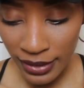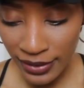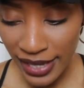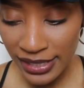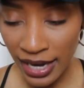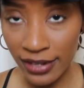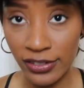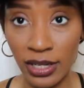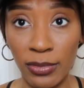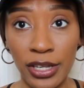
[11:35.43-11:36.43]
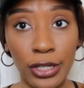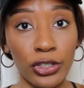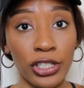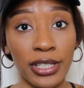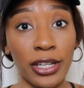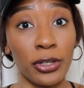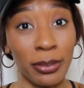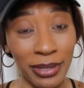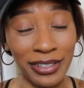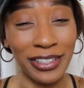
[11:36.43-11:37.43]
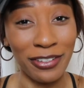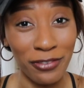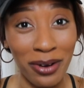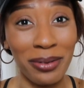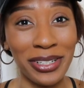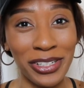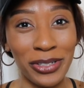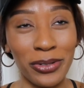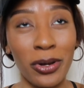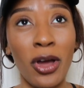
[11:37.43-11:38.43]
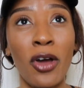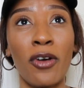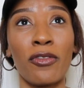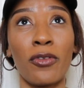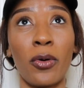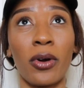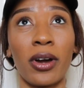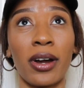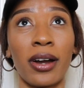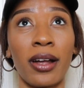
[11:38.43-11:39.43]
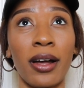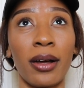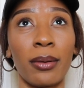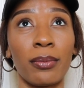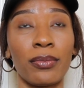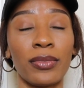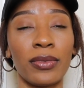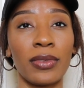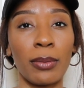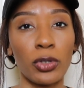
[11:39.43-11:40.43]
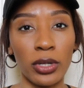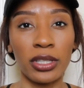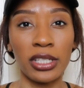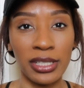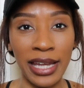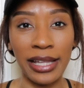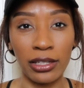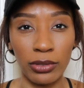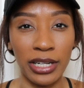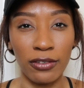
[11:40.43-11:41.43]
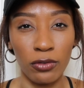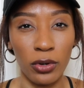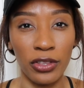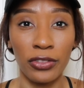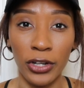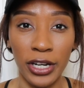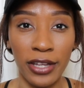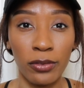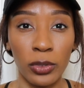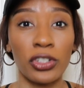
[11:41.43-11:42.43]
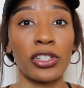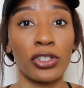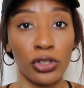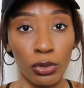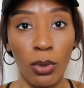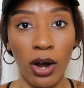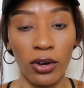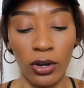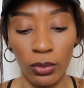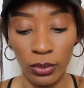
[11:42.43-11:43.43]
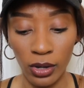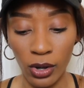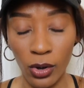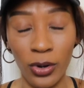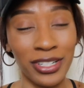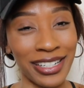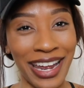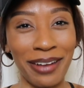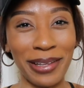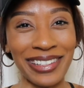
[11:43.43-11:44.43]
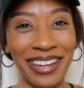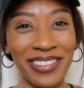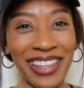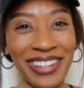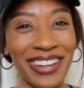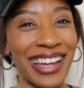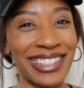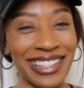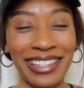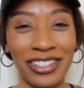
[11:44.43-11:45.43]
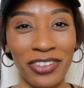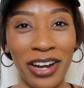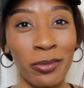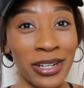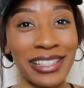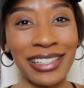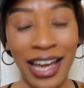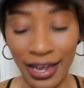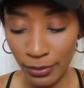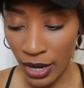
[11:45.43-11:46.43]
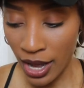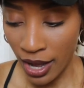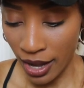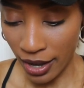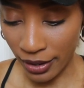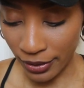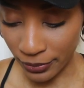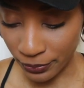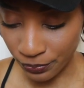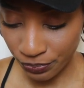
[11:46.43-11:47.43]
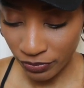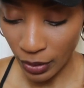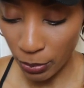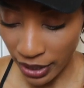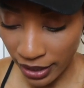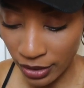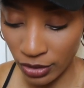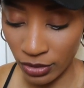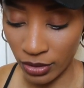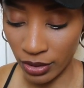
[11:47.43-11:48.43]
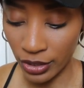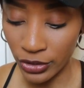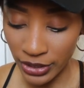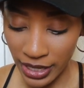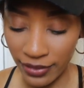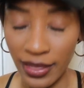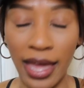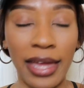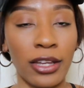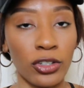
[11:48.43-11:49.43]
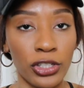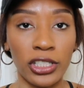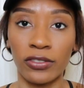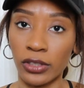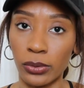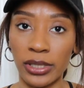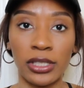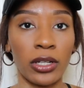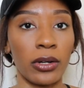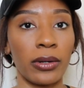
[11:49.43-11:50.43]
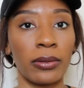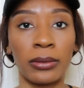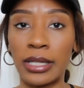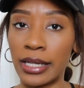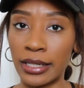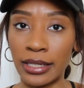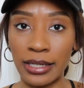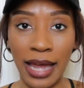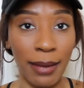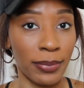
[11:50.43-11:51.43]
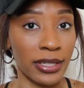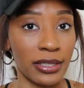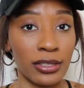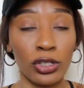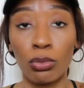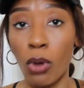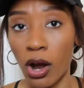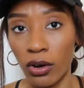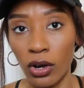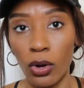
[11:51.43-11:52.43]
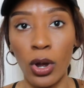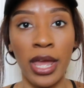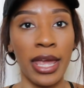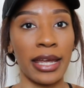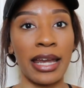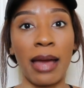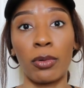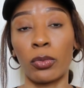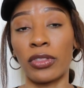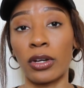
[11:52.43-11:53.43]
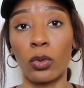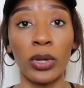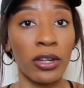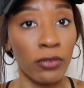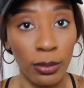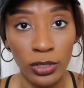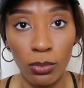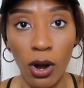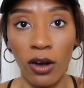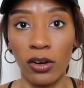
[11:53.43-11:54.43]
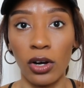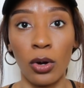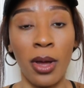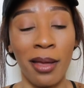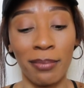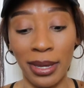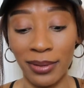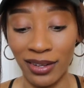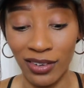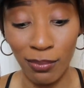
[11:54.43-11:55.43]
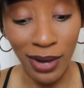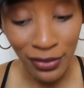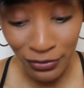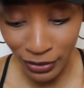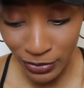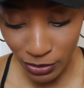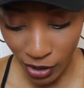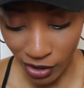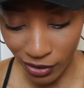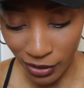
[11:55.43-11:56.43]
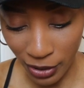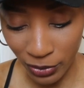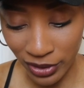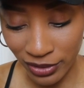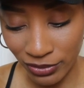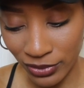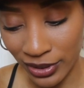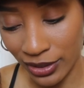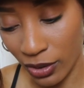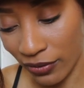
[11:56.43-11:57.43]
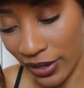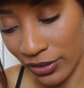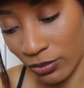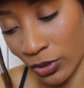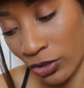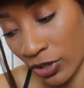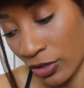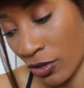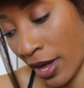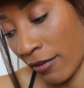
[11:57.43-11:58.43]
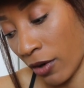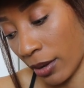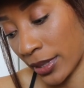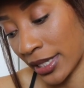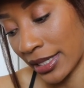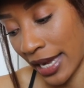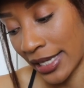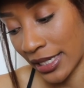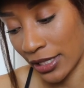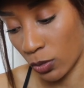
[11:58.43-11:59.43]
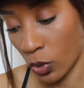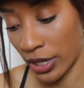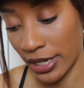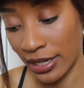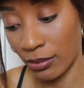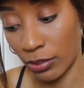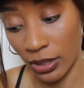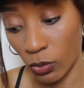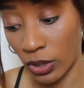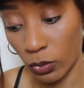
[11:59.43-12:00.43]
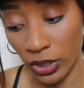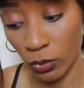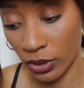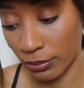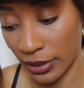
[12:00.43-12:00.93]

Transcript: that's kind of some of the energies that you can be looking forward to for um, I'm doing this daily reading for the 30th which is tomorrow or today by the time that you guys see this right what is time um, but understand that energy is fluid so it can happen tomorrow it can happen within a week from tomorrow maybe even a month from tomorrow I wouldn't really know if I would stretch it that far but since ace is one it can be one week one